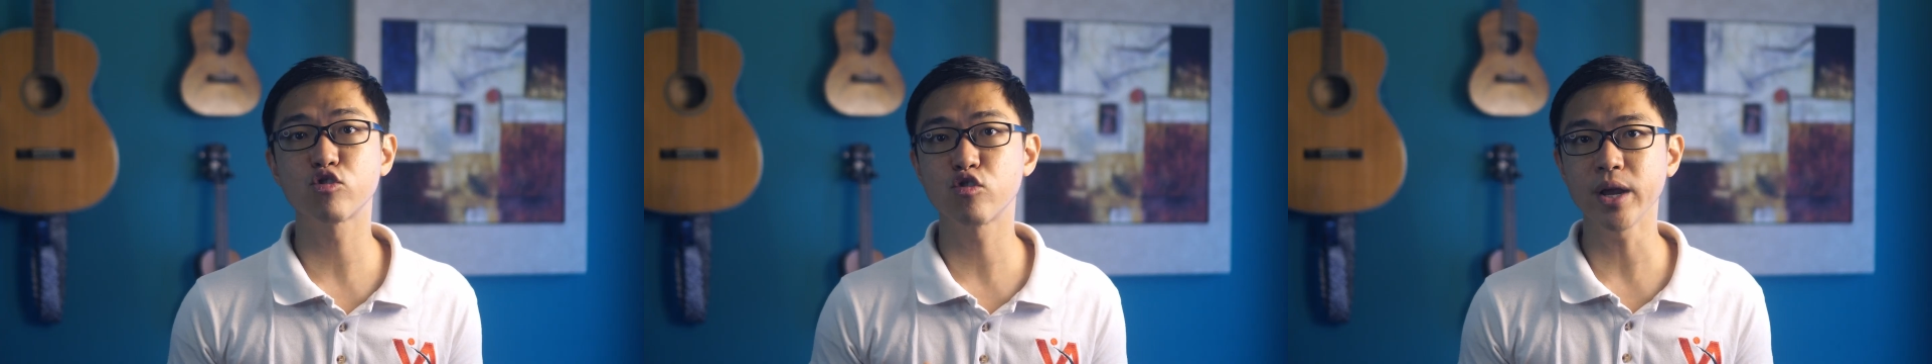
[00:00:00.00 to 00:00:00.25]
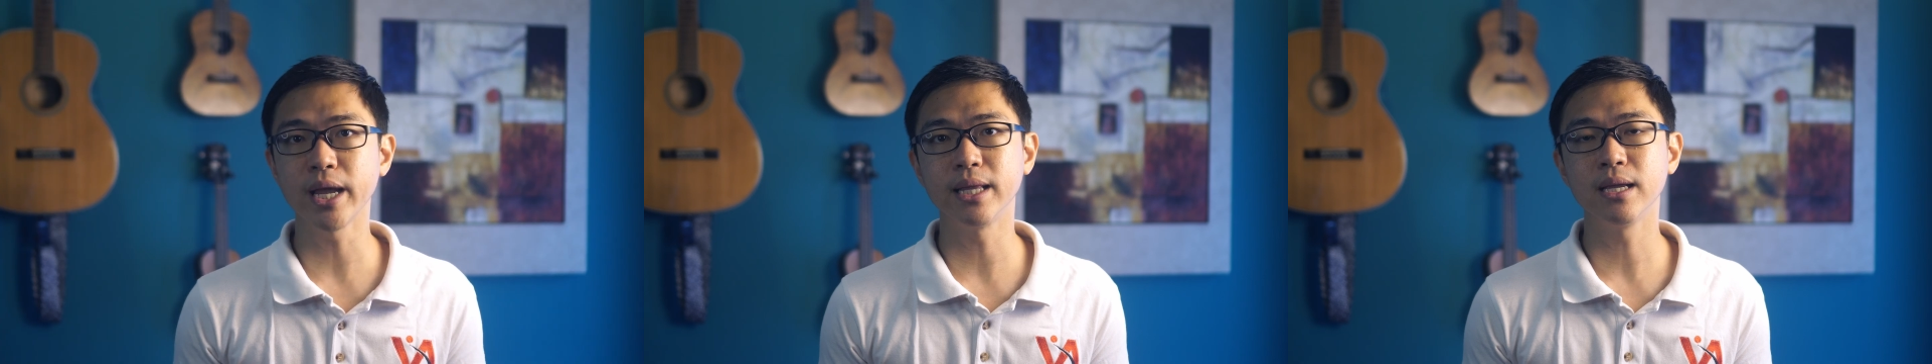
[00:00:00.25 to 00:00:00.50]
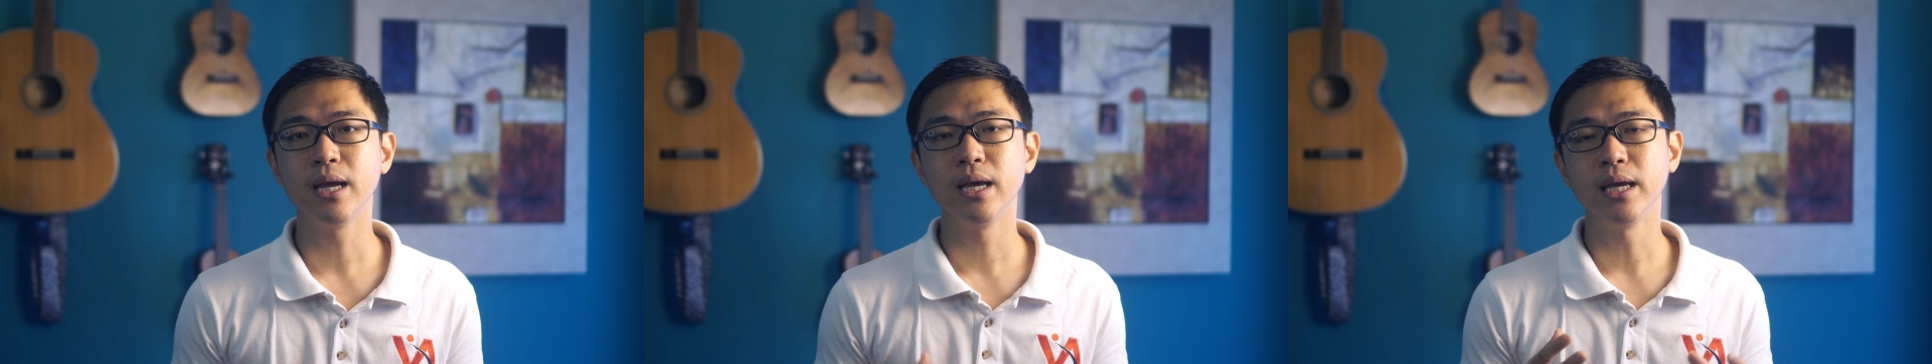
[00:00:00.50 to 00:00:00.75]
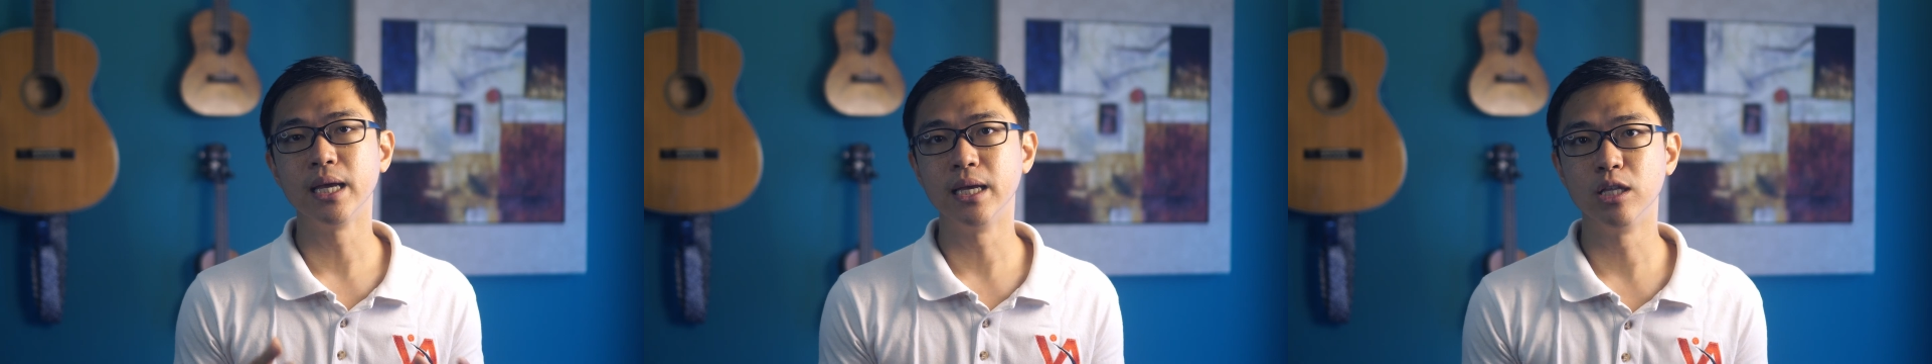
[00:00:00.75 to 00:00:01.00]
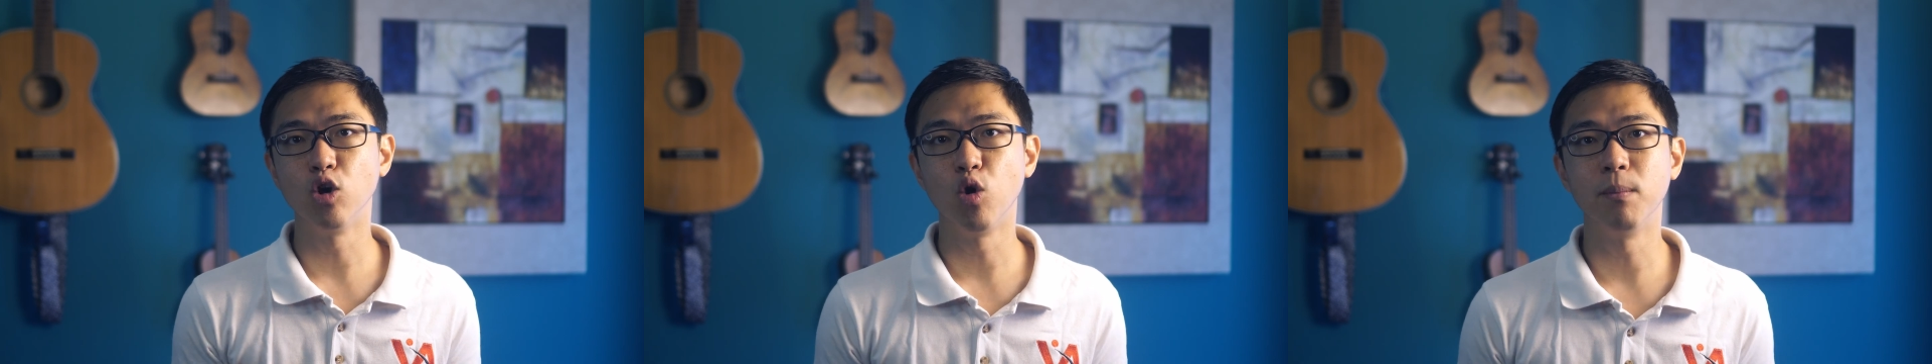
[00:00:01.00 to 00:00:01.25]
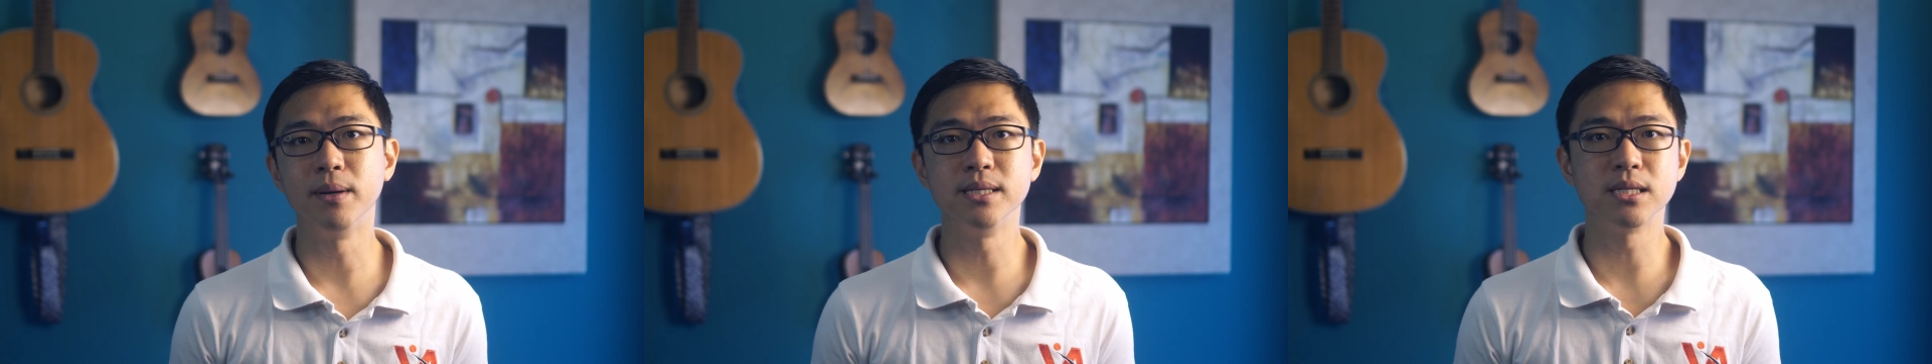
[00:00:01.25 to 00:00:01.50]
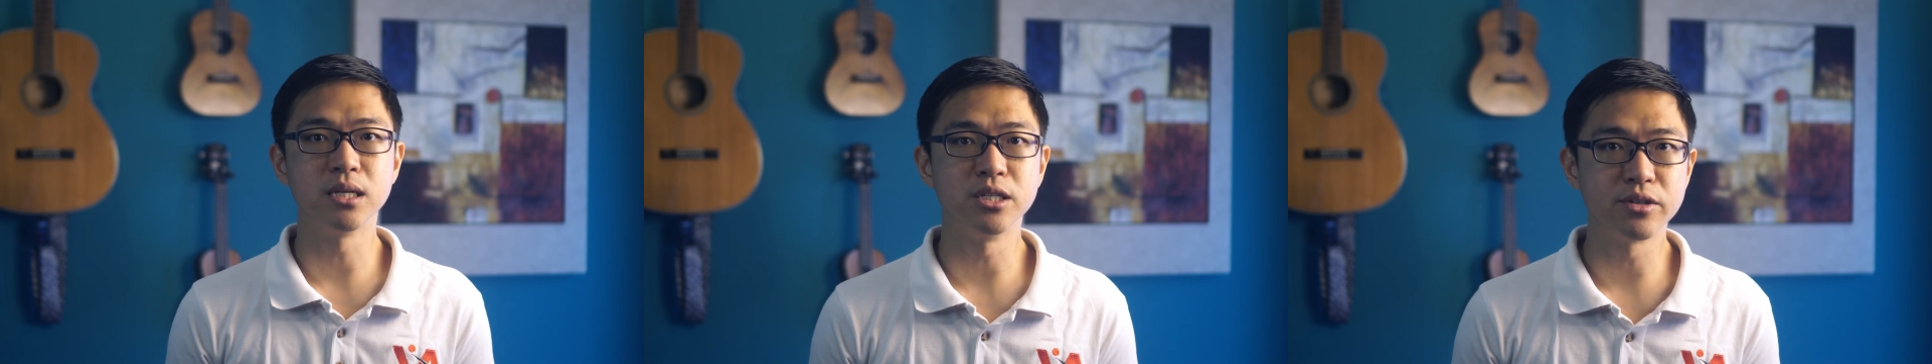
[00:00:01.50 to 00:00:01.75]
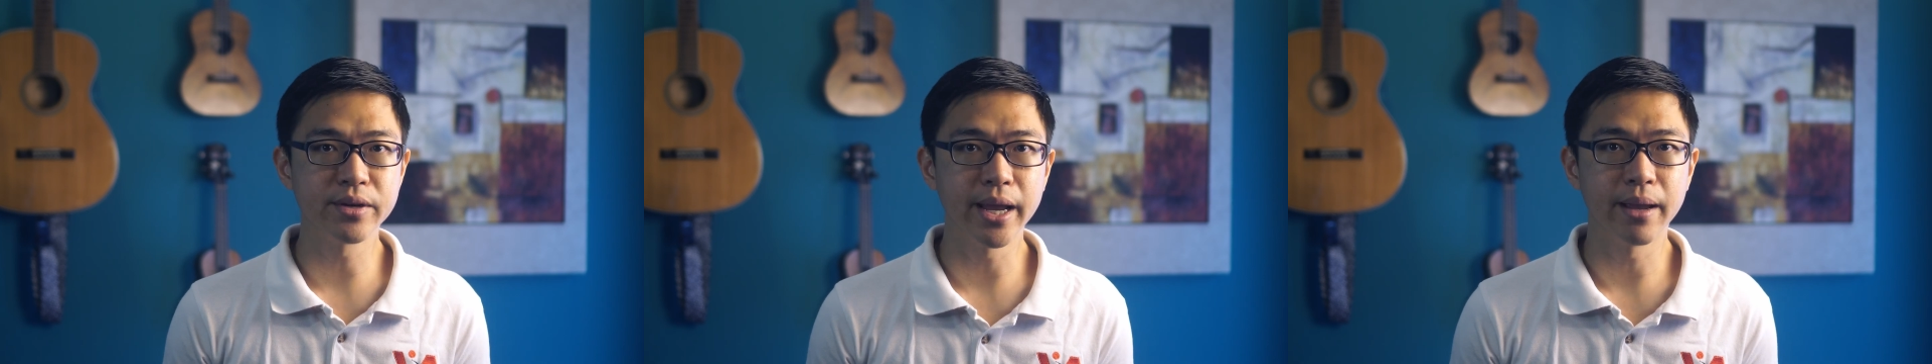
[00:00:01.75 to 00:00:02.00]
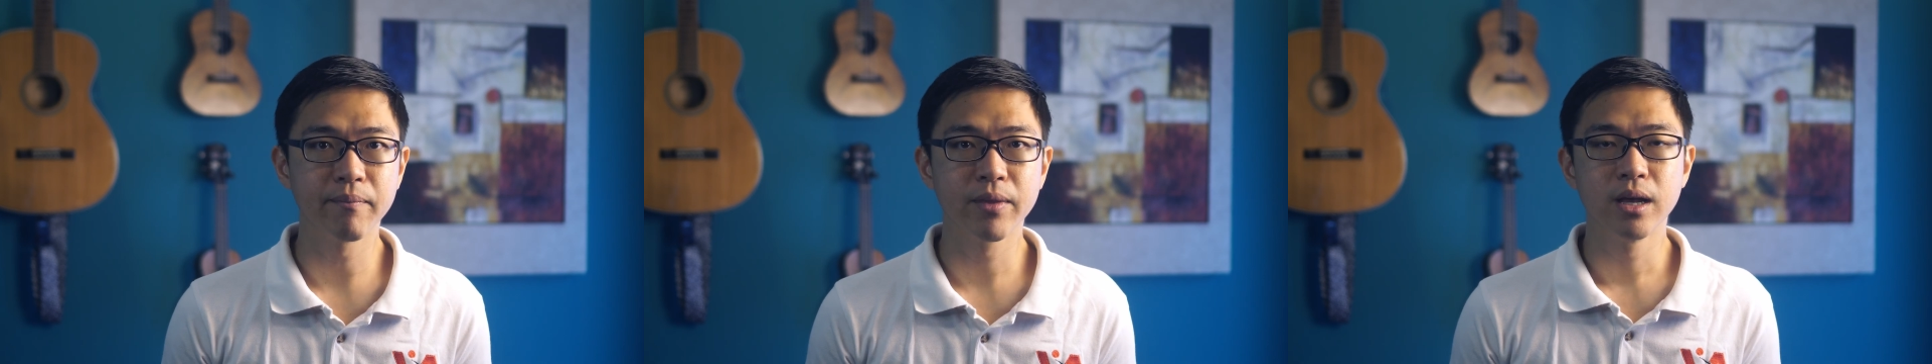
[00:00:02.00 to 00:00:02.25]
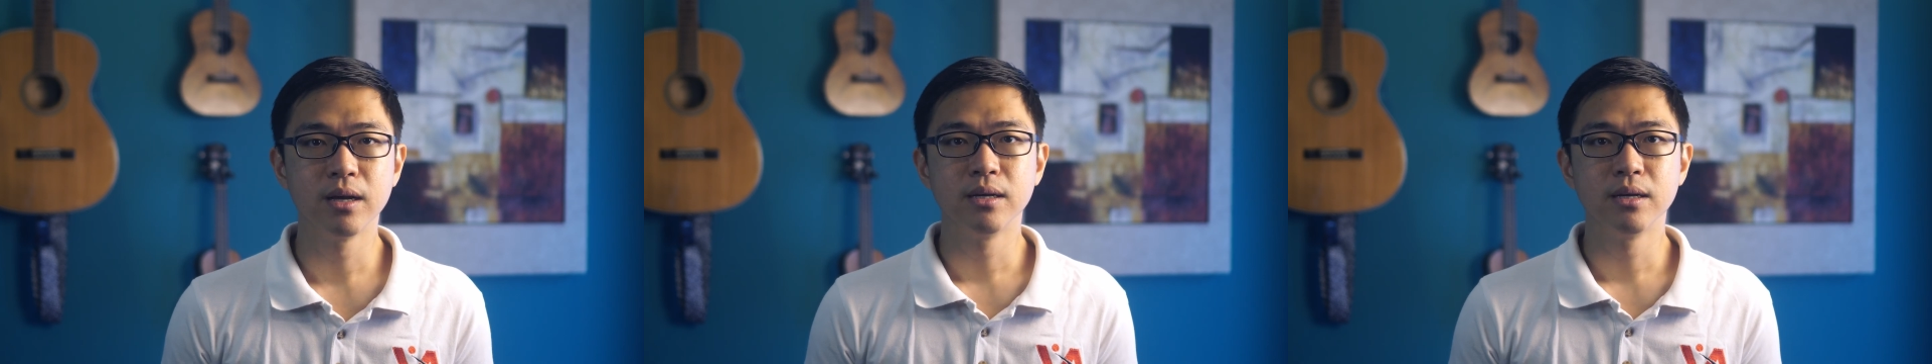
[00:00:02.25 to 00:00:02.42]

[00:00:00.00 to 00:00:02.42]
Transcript: trained in open surgery.